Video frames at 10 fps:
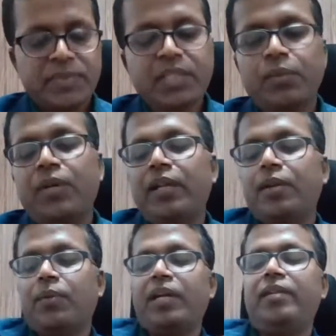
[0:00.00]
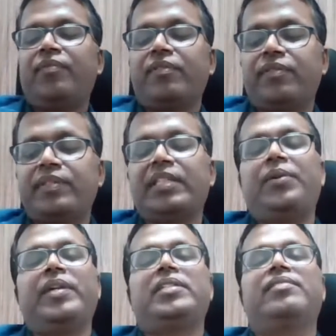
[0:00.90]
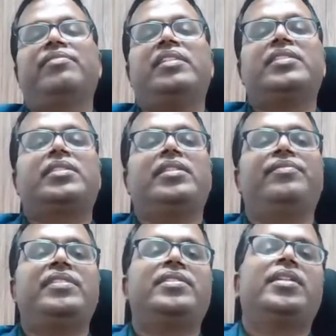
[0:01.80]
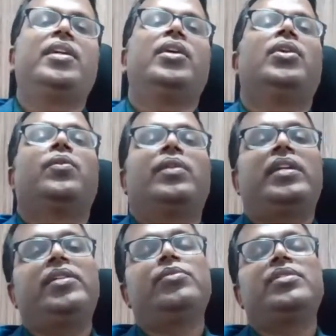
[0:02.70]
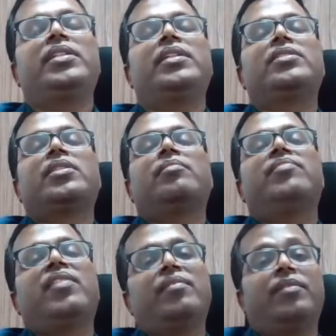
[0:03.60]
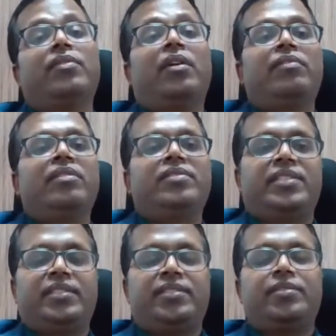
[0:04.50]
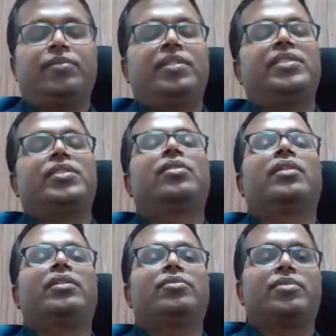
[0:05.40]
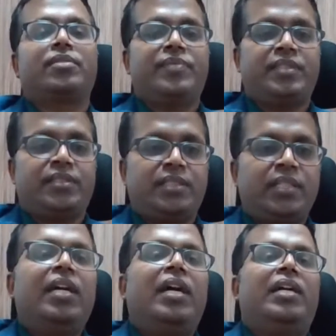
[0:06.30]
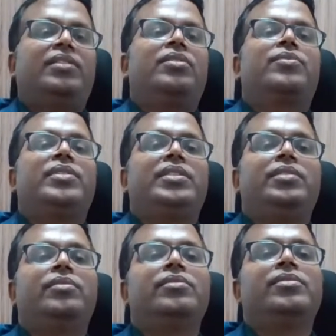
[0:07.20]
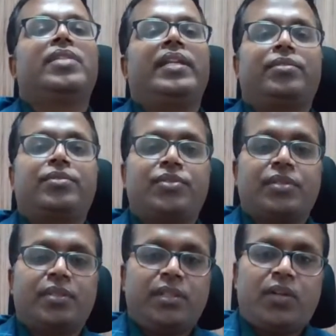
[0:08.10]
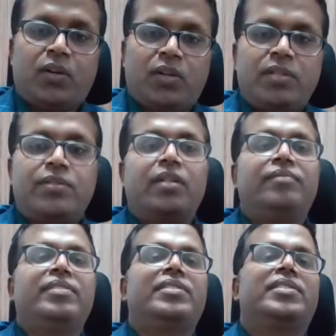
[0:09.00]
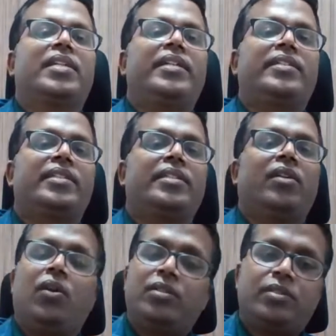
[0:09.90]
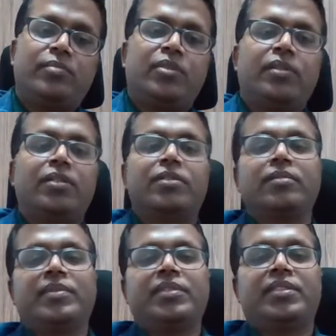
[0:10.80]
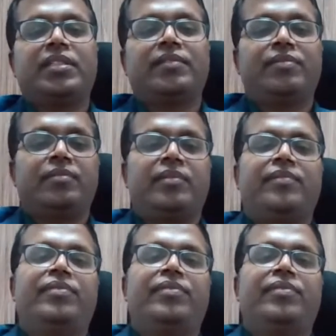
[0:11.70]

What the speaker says: Well, while performing the IUI, the first step is we are using some form of ovulogens known as gonadotropins. Either we use letrozole or clomiphene citrate or some gonadotropins in the form of